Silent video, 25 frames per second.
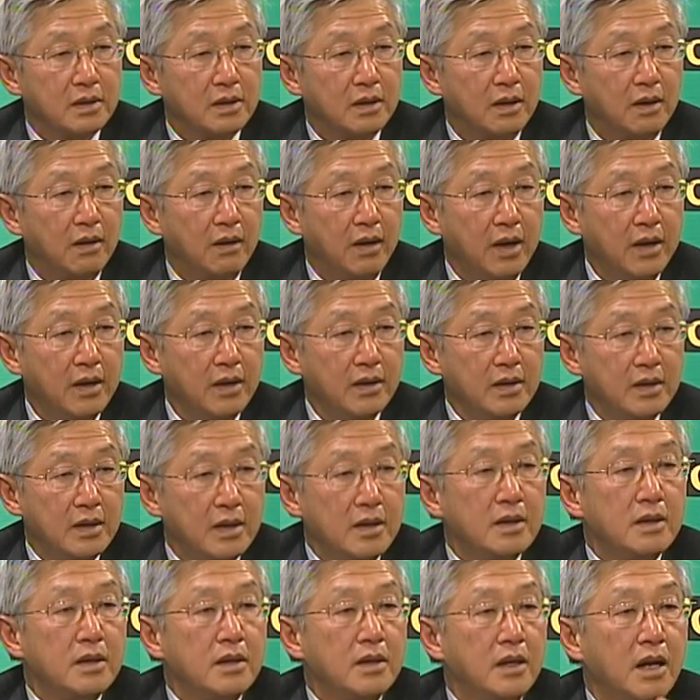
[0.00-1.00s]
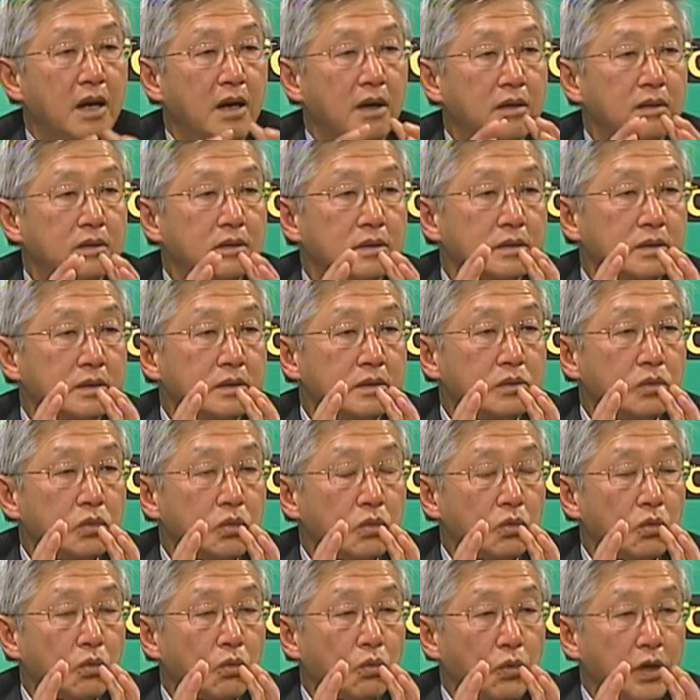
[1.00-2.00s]
All right? Now,
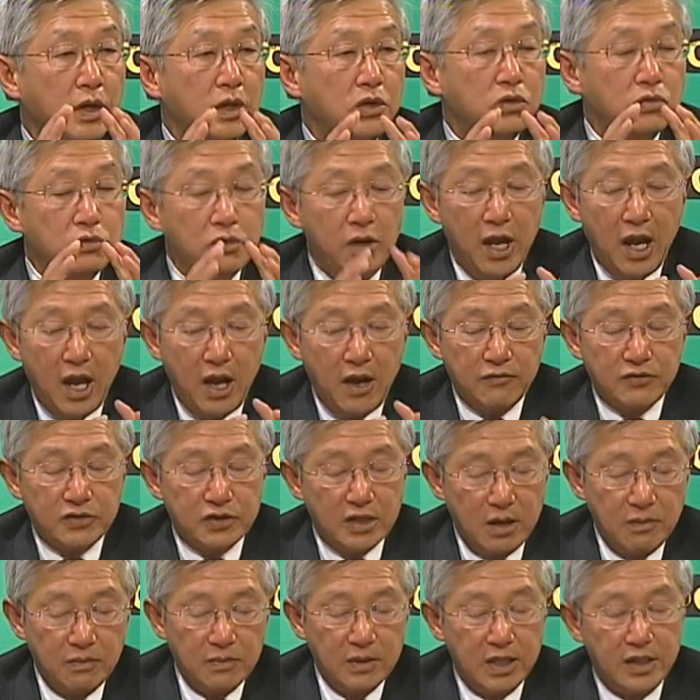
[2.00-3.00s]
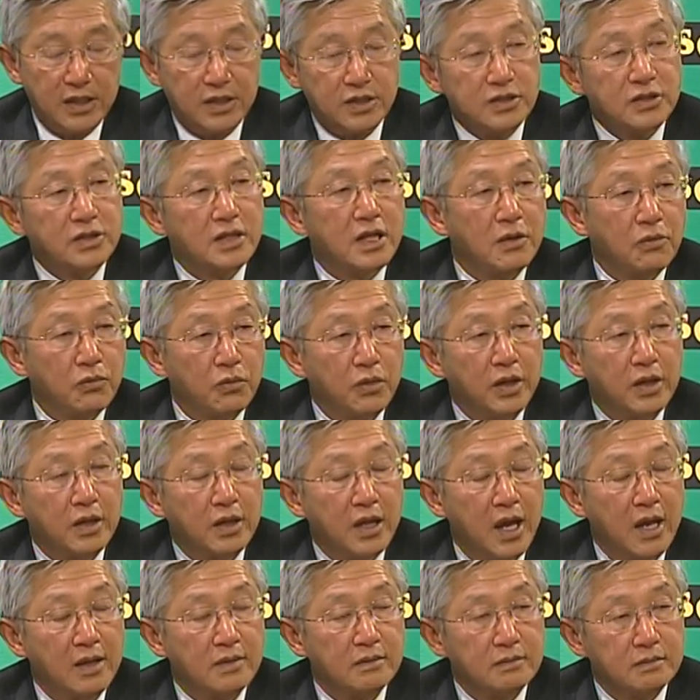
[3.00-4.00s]
we do have some letters that we
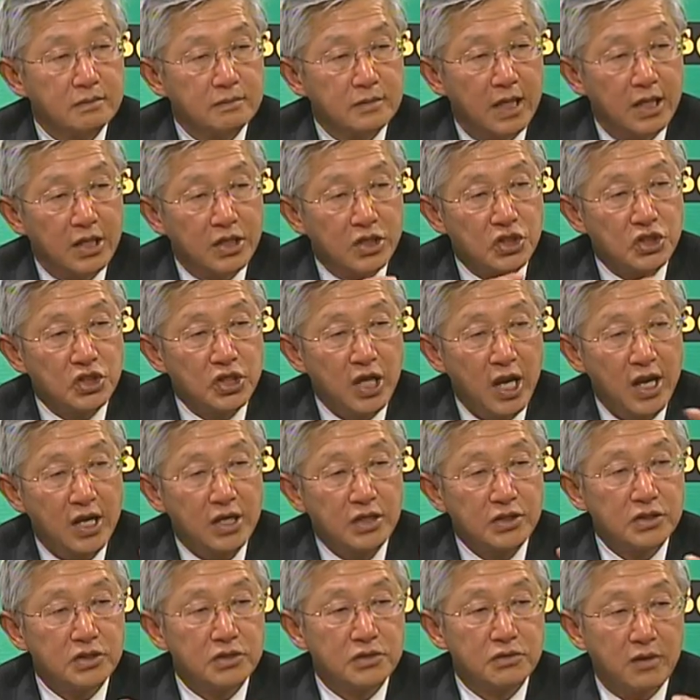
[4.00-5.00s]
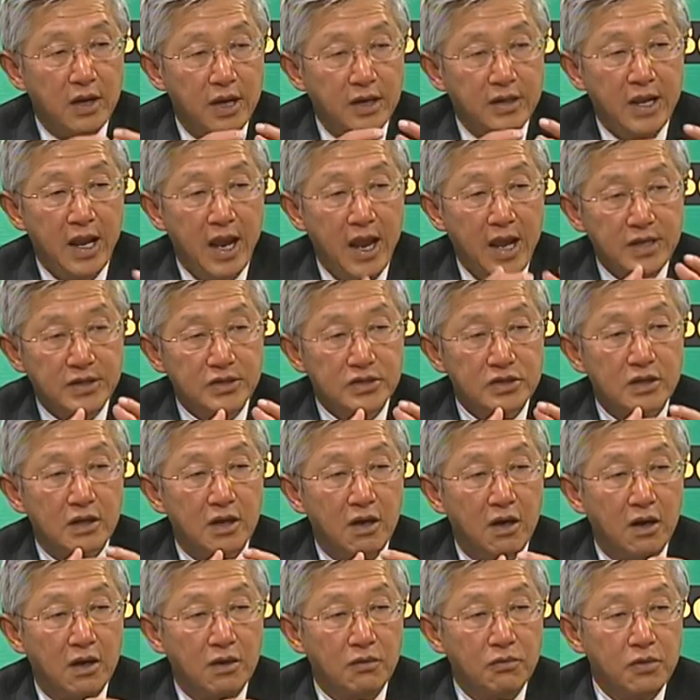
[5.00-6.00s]
can exchange to enhance
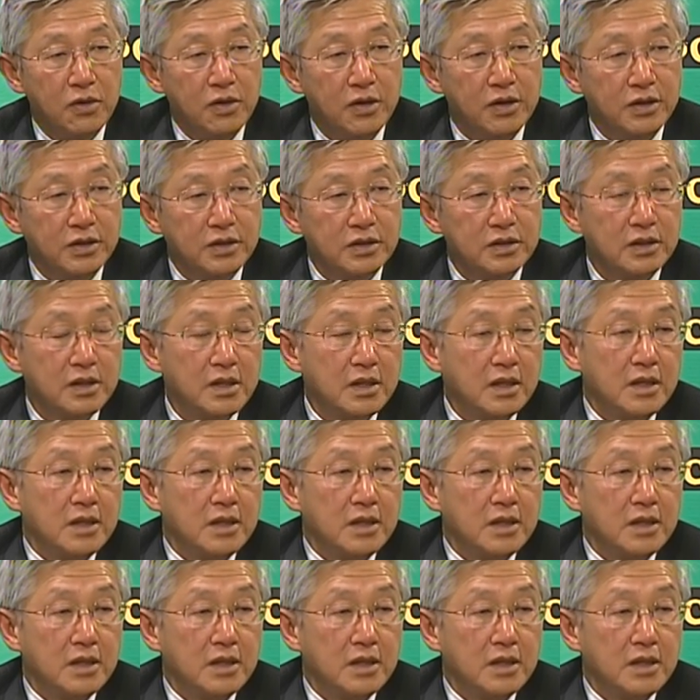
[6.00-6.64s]
our words.